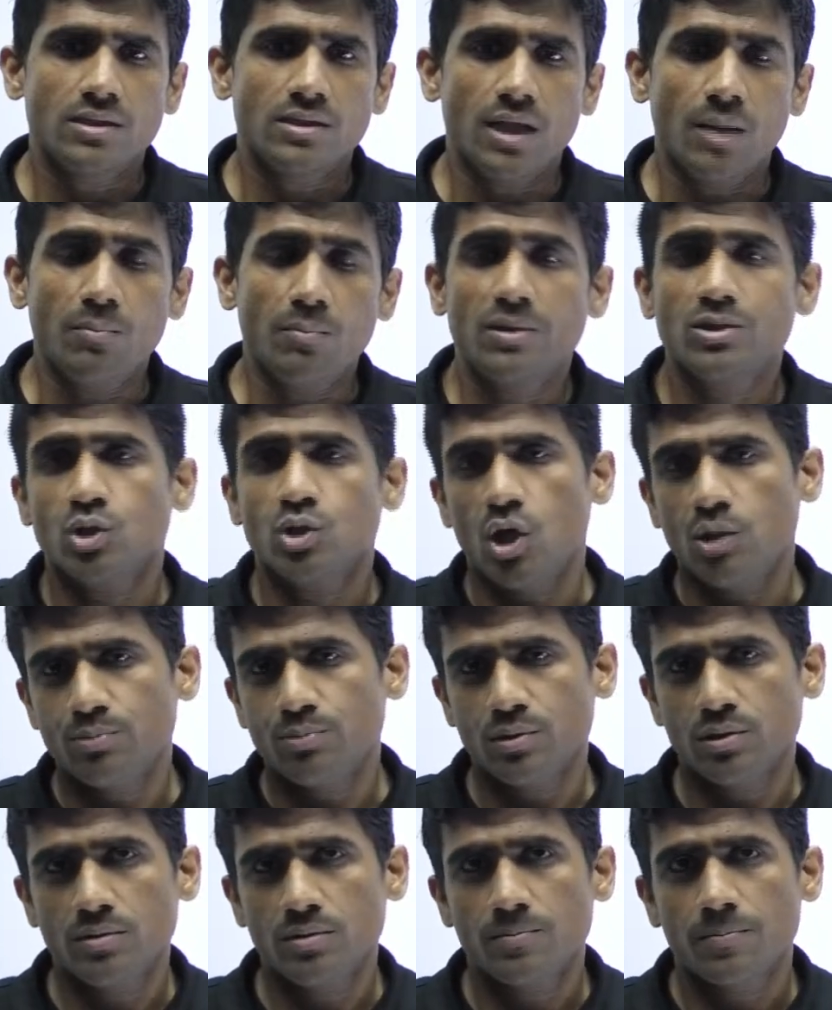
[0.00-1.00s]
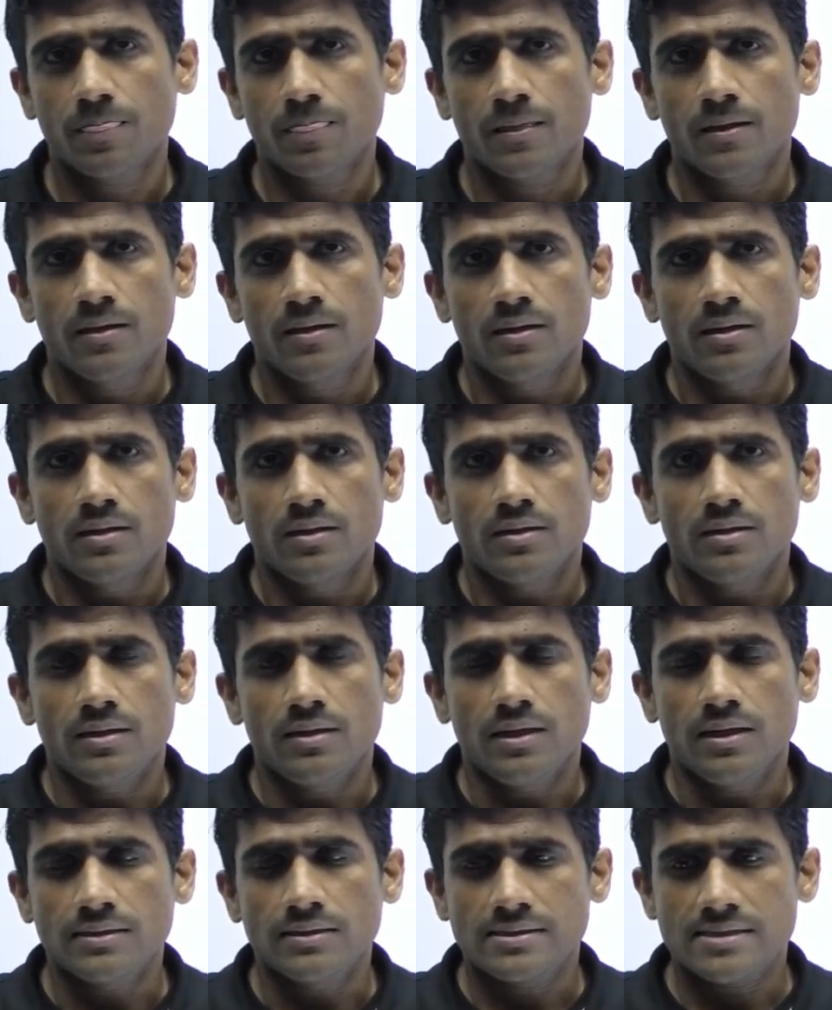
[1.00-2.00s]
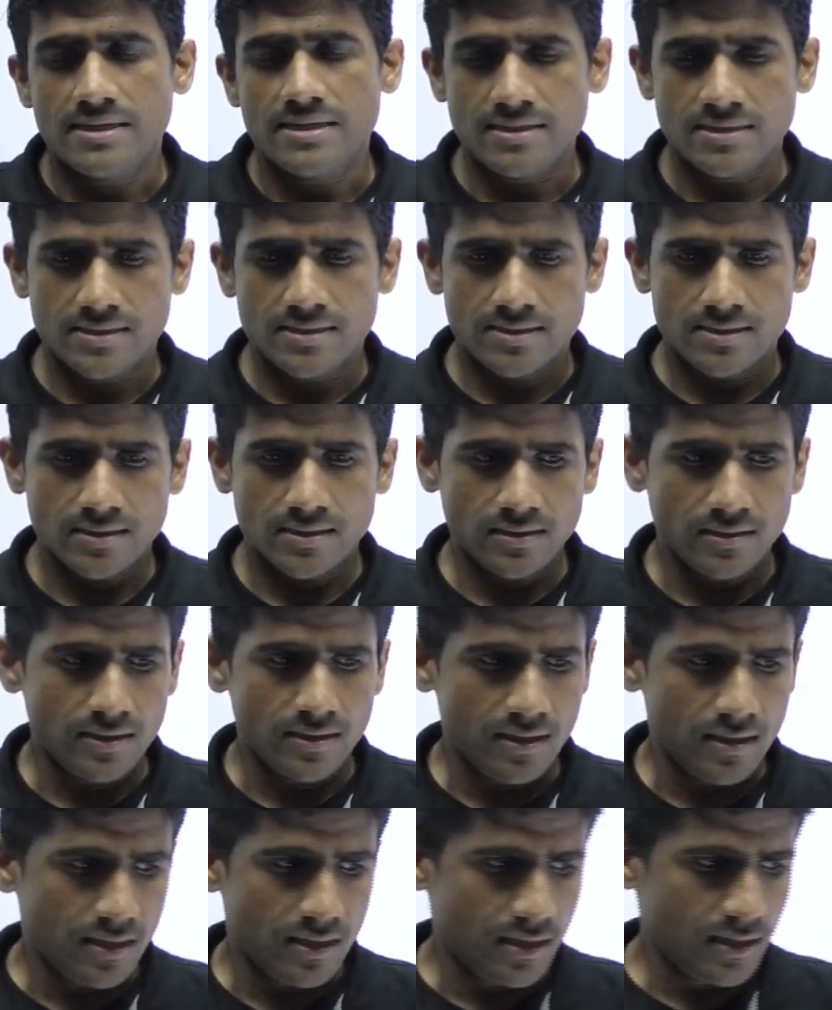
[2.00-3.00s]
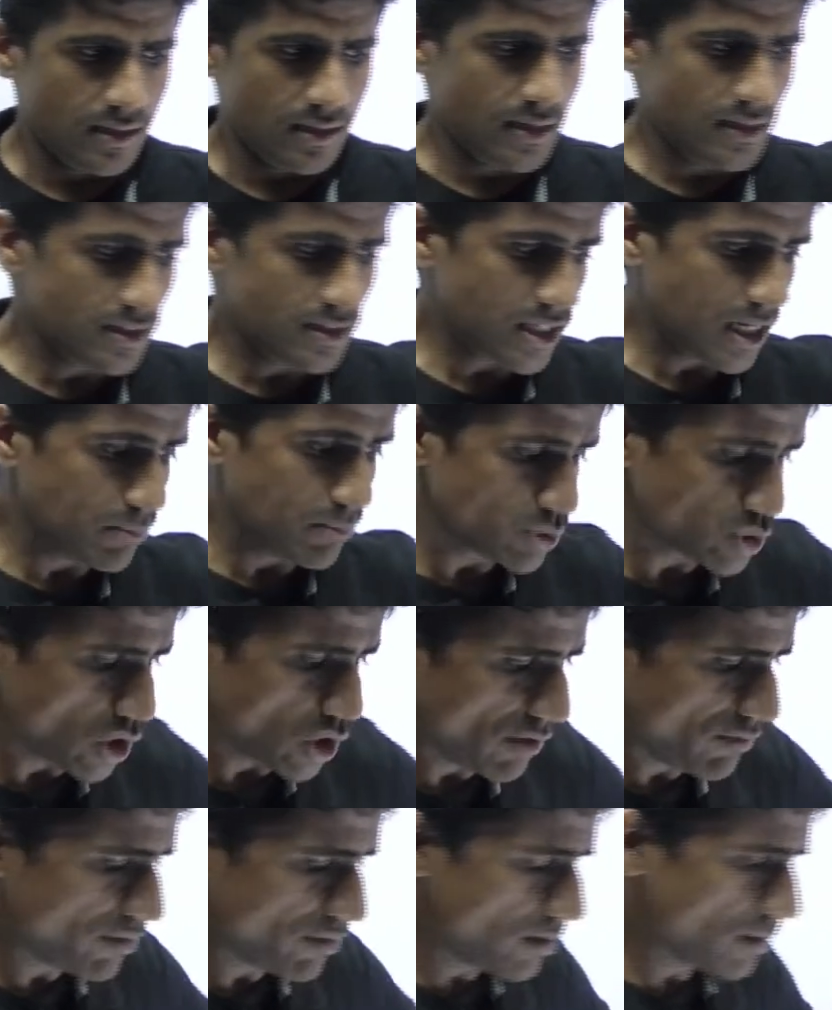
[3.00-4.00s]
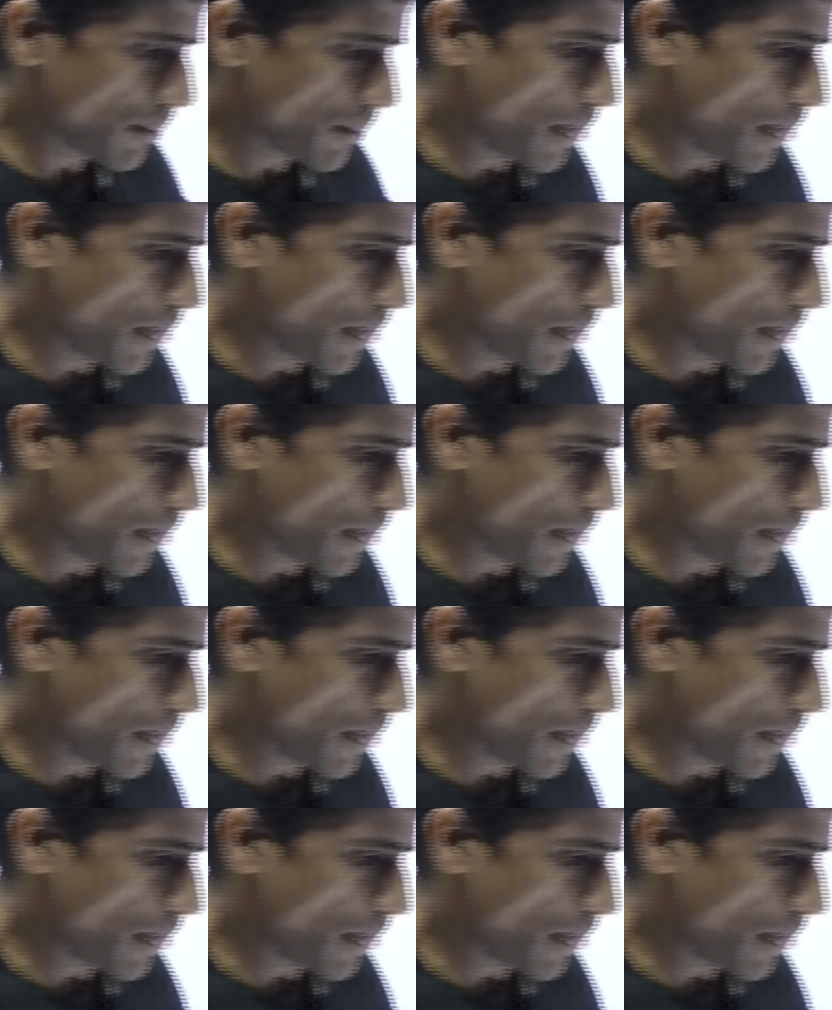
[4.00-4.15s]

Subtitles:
numbers of things in terms of